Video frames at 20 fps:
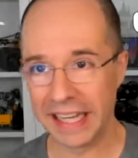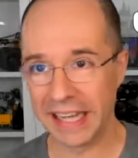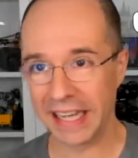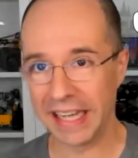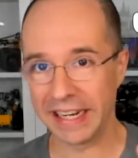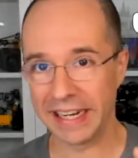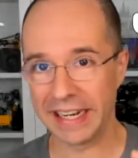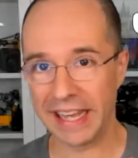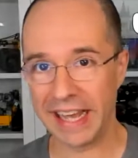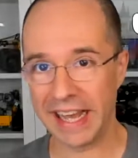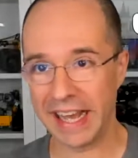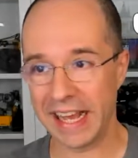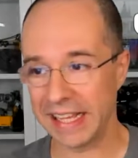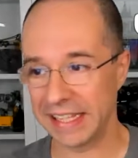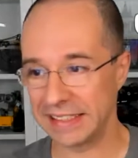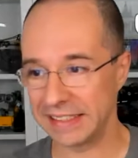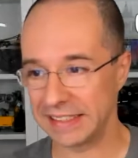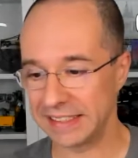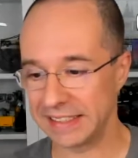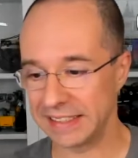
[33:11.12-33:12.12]
And
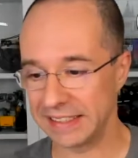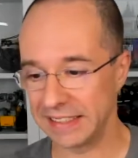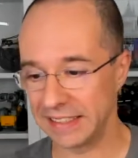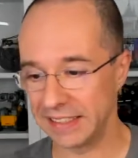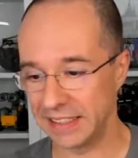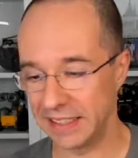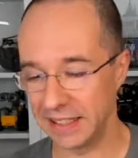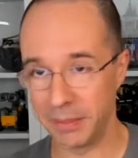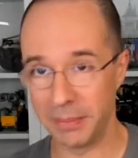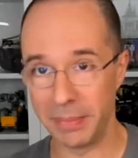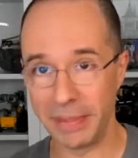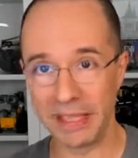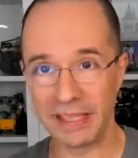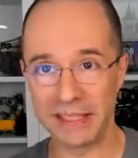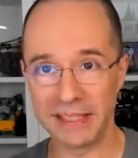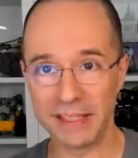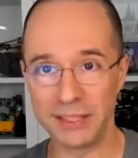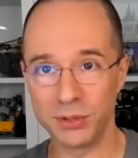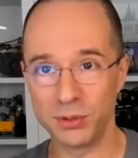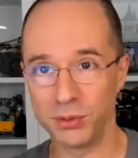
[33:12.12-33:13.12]
has the
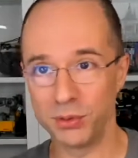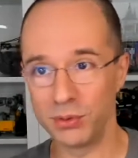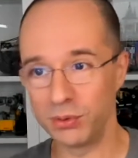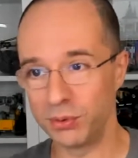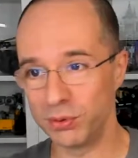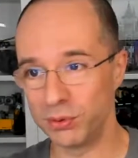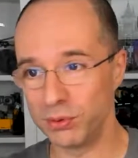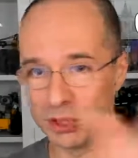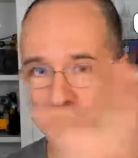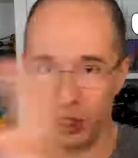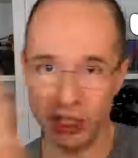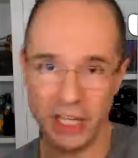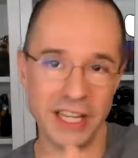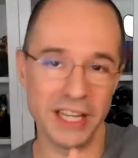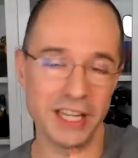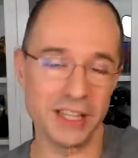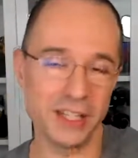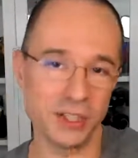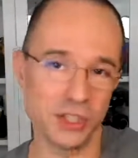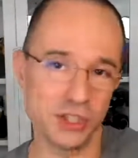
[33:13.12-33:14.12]
ability to
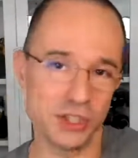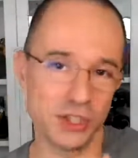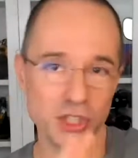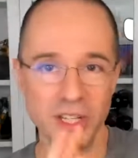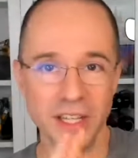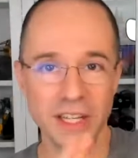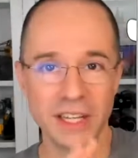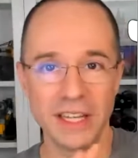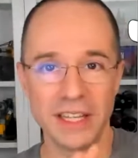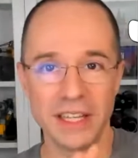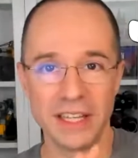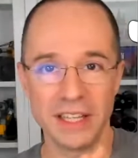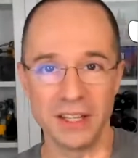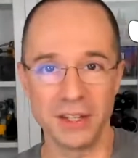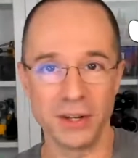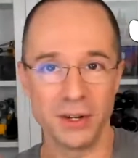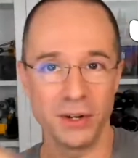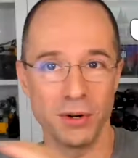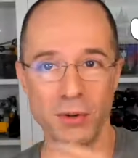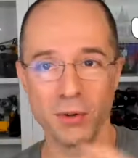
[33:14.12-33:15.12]
change,
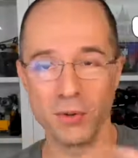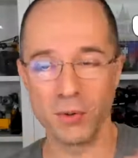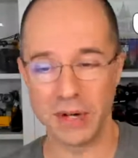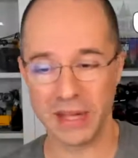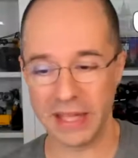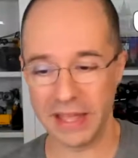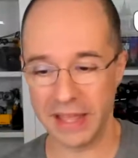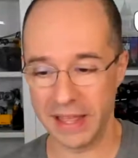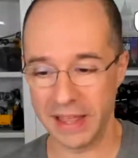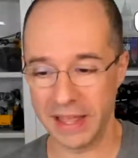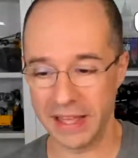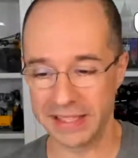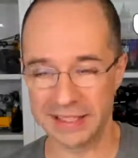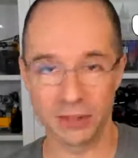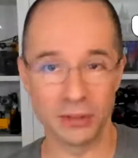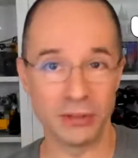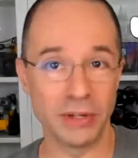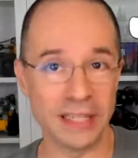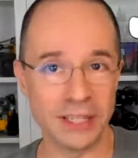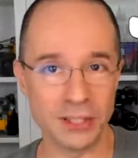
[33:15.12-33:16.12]

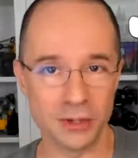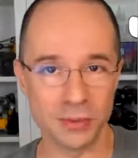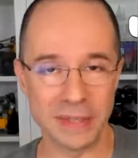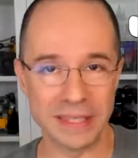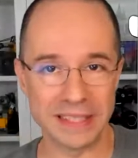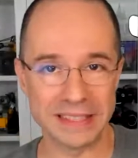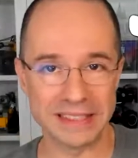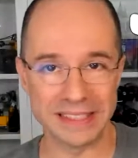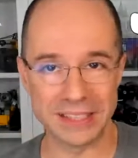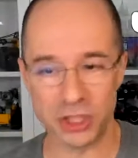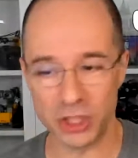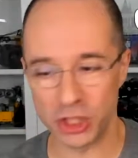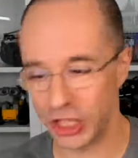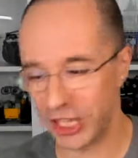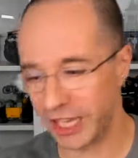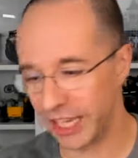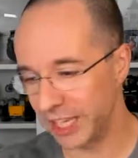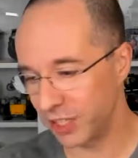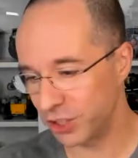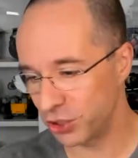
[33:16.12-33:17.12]
its arrangements and
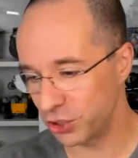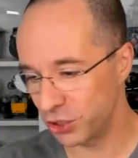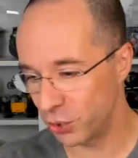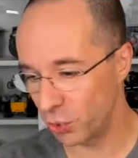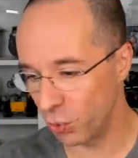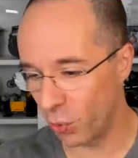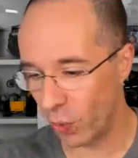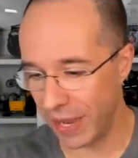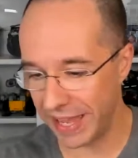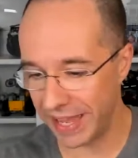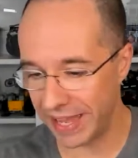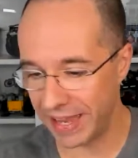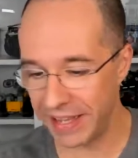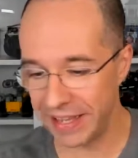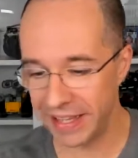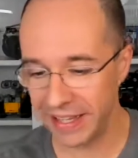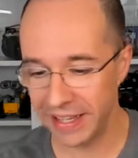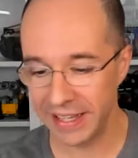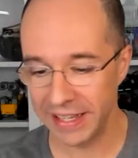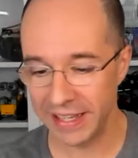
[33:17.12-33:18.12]
change the
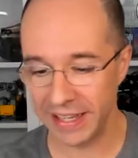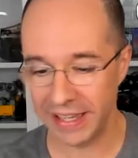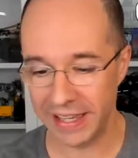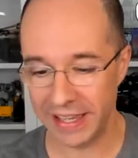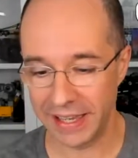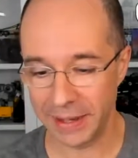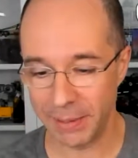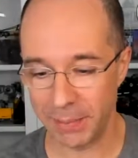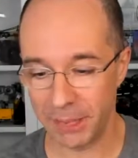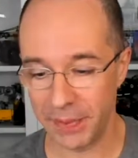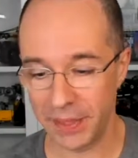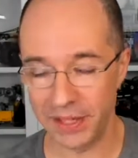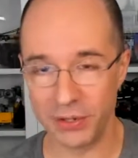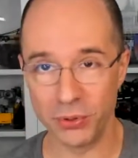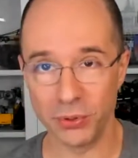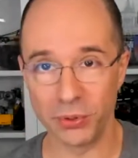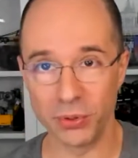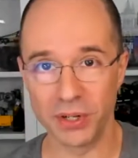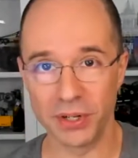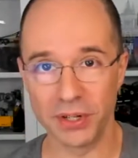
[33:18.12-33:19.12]
way
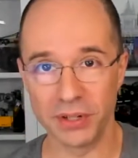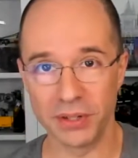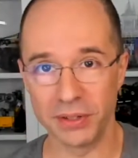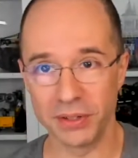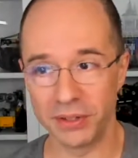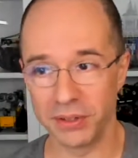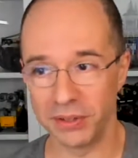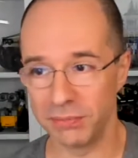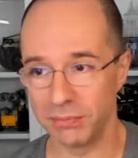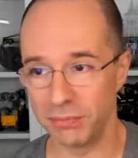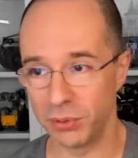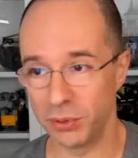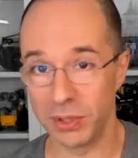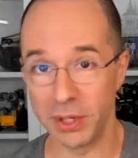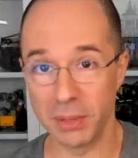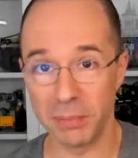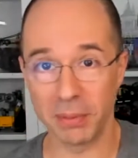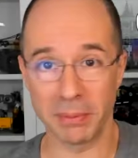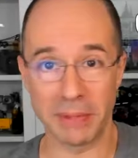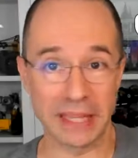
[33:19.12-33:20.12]
that you're
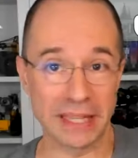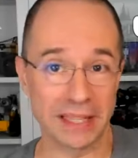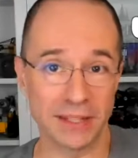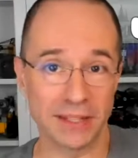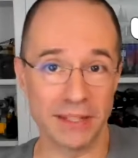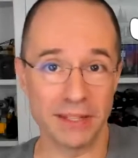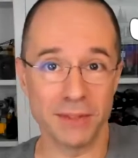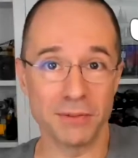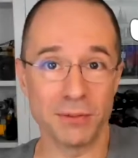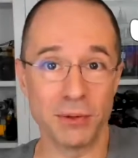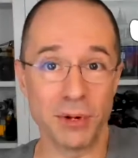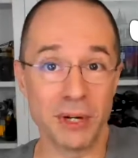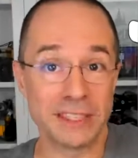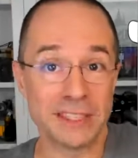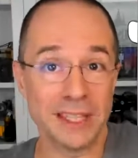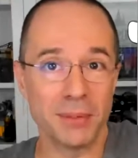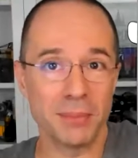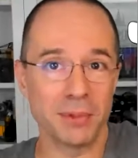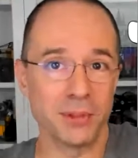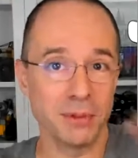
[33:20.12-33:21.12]
implementing. Like, for
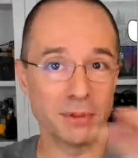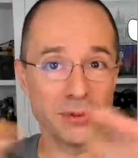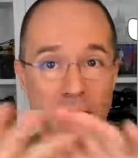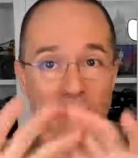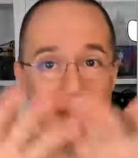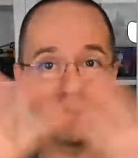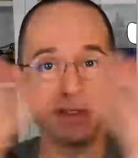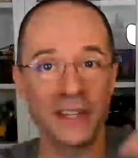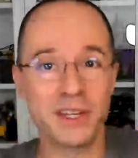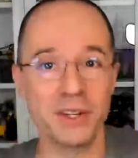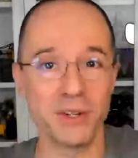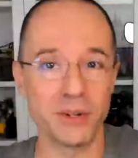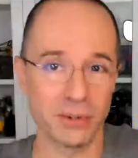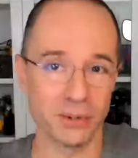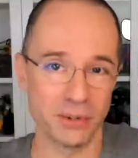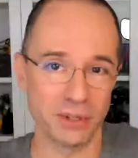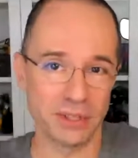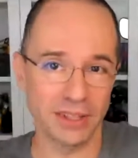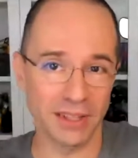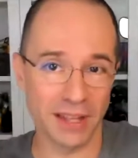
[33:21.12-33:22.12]
example, you have a hero
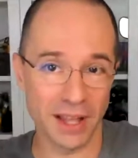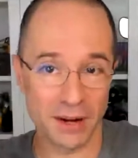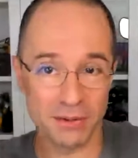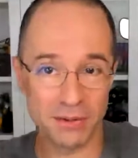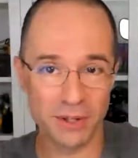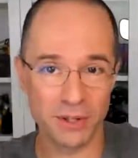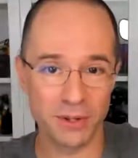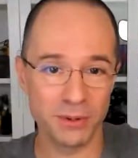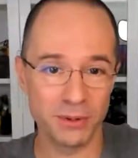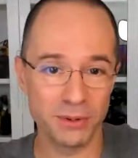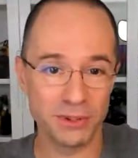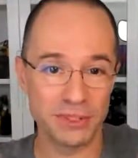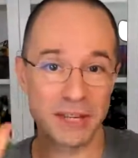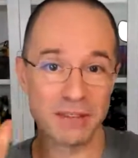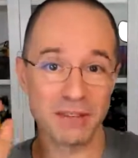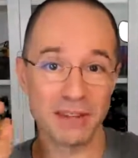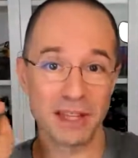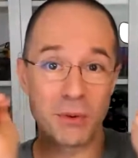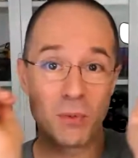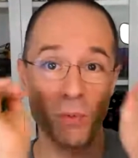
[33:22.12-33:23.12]
unit. A lot of hero units
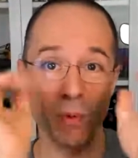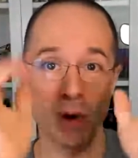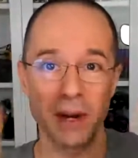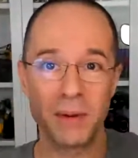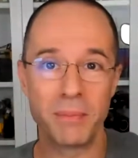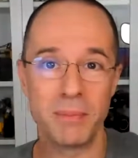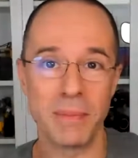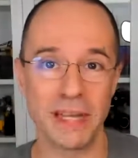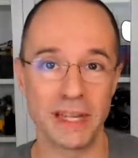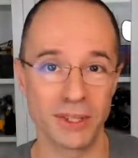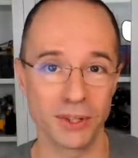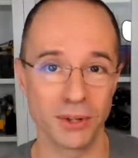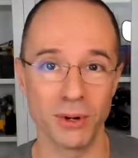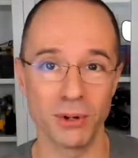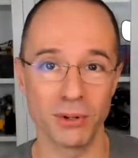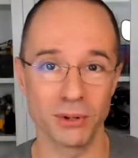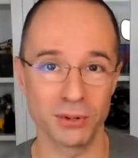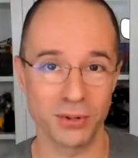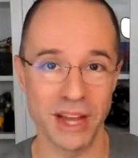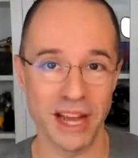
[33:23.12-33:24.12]
have like one main
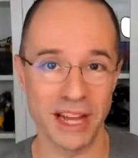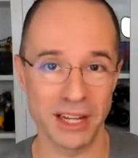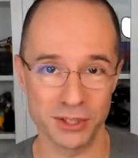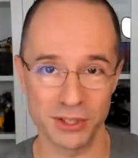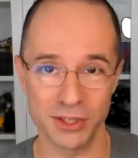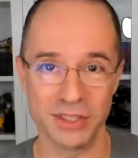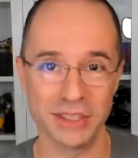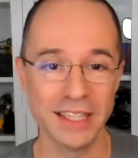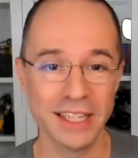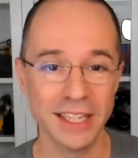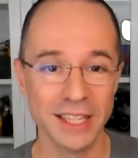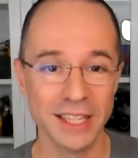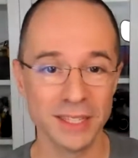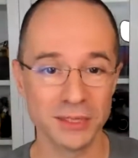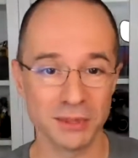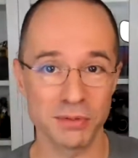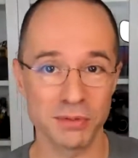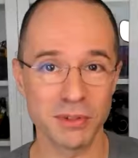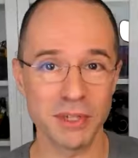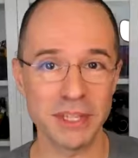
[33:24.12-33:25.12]
call to action.
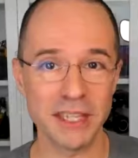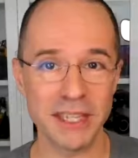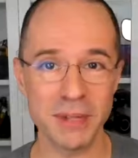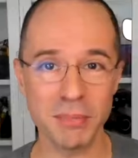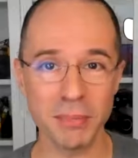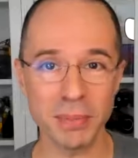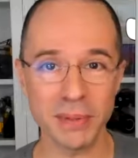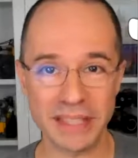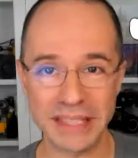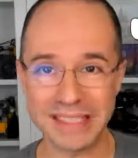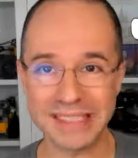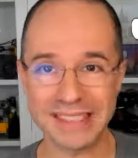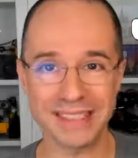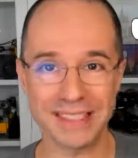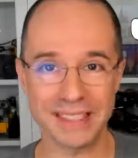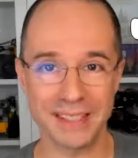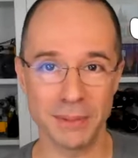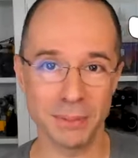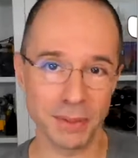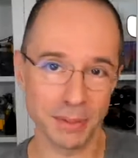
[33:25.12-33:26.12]
So it's really
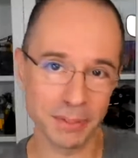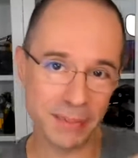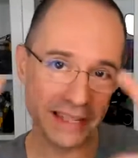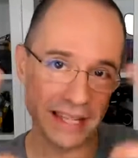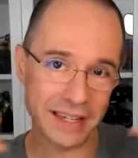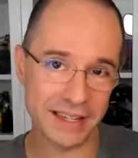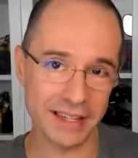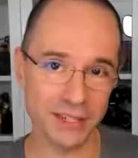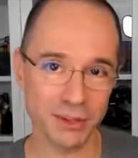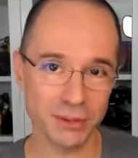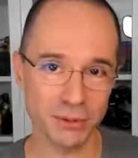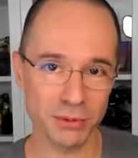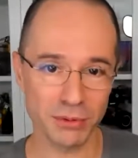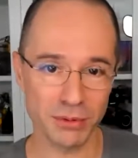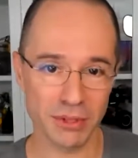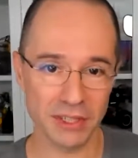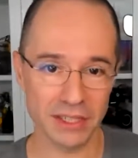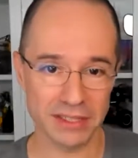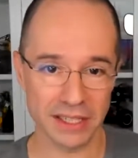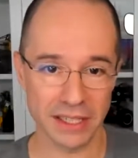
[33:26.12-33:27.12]
easy to implement that hero
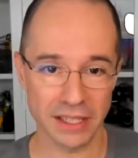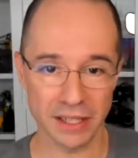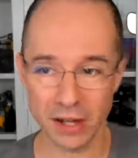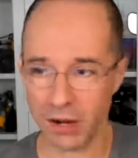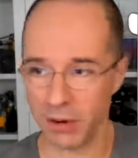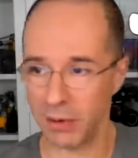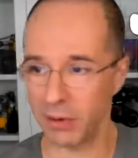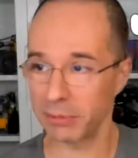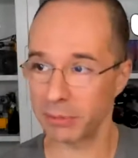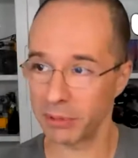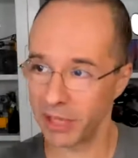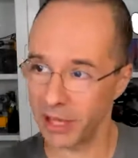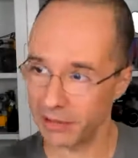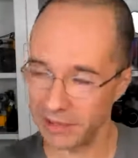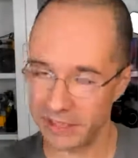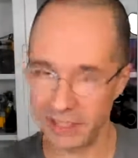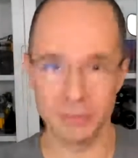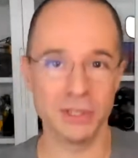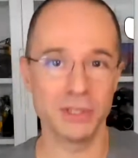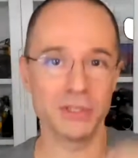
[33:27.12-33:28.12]
unit. It's like, I'm going to
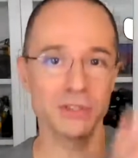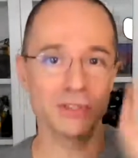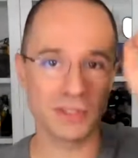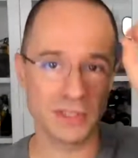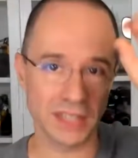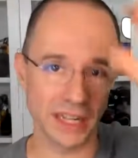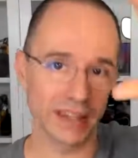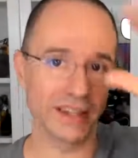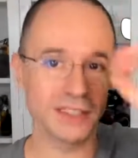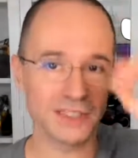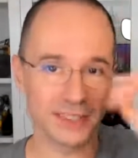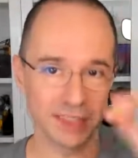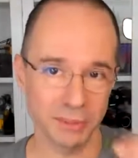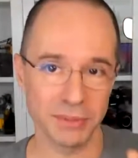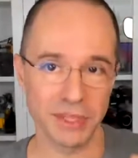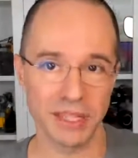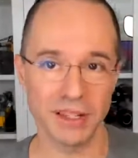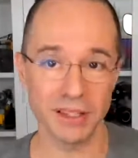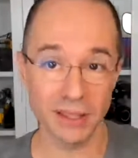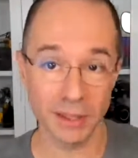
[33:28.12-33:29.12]
have an image, a title, a
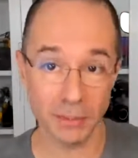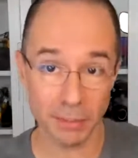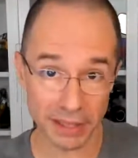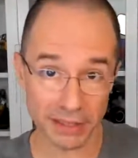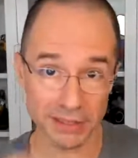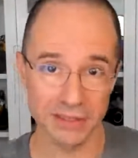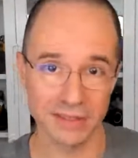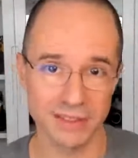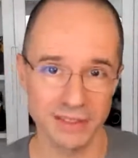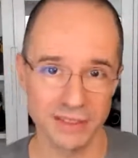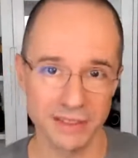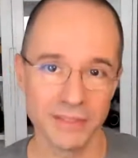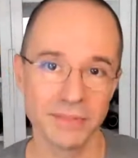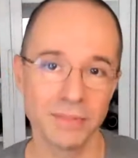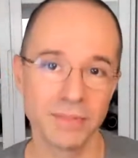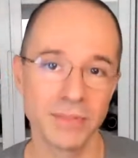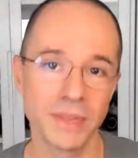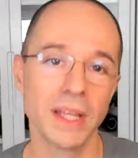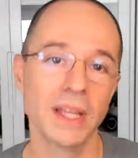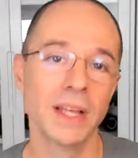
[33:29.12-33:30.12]
subtitle, and a button.
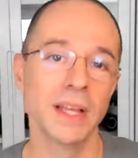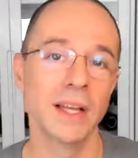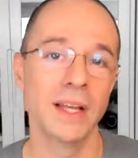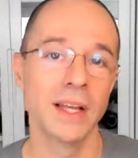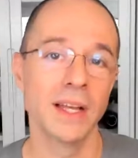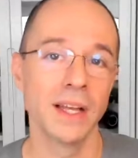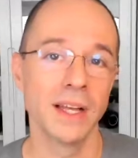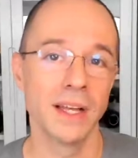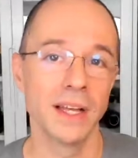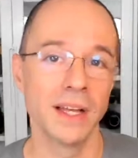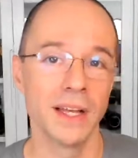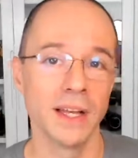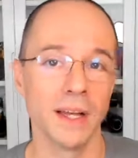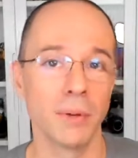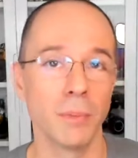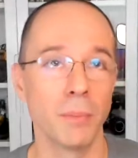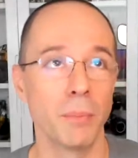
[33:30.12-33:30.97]
Mm-hmm.